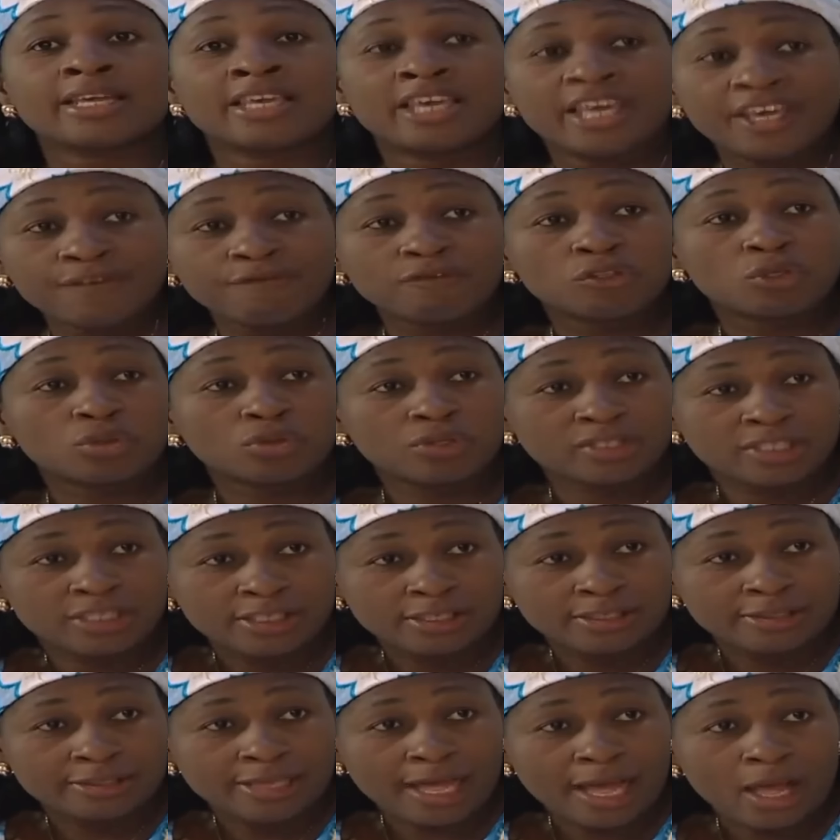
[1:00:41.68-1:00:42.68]
give to
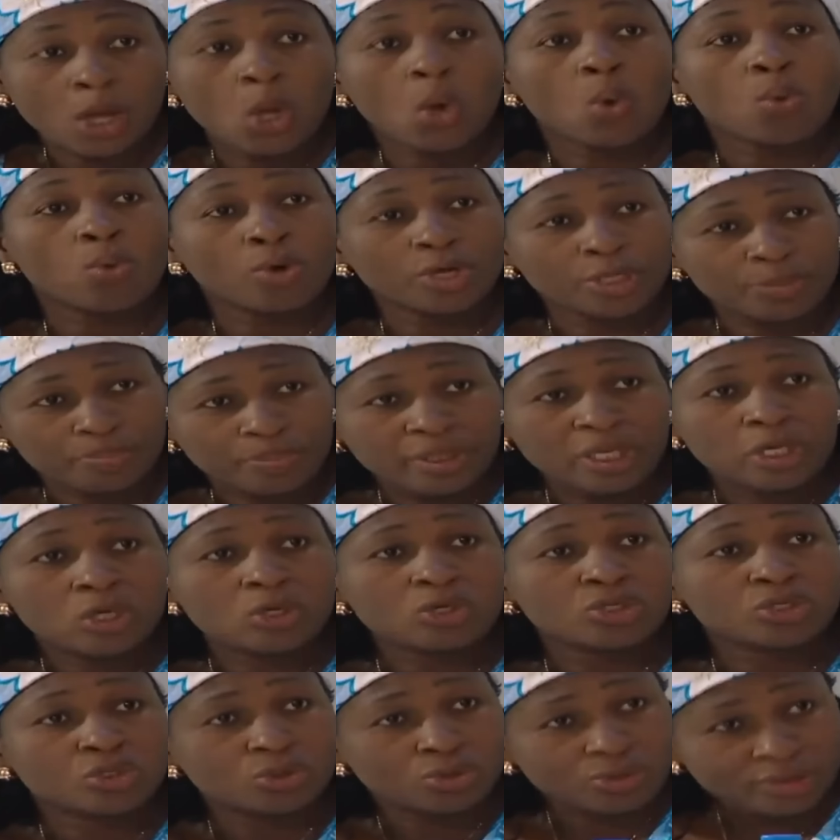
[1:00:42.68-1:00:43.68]
Caesar what
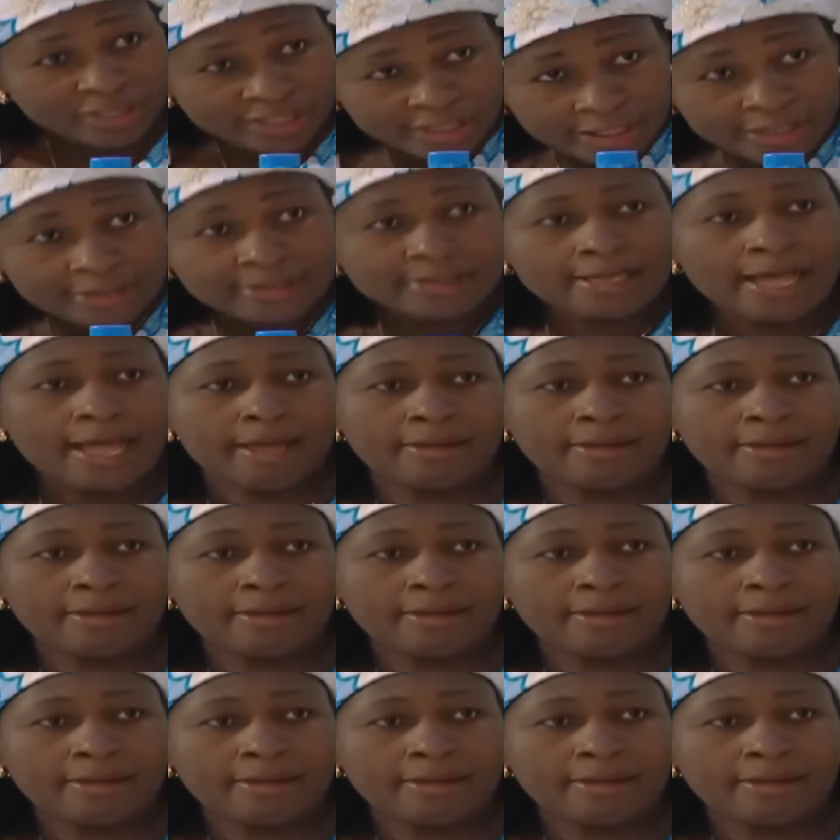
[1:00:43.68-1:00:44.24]
belongs to Caesar.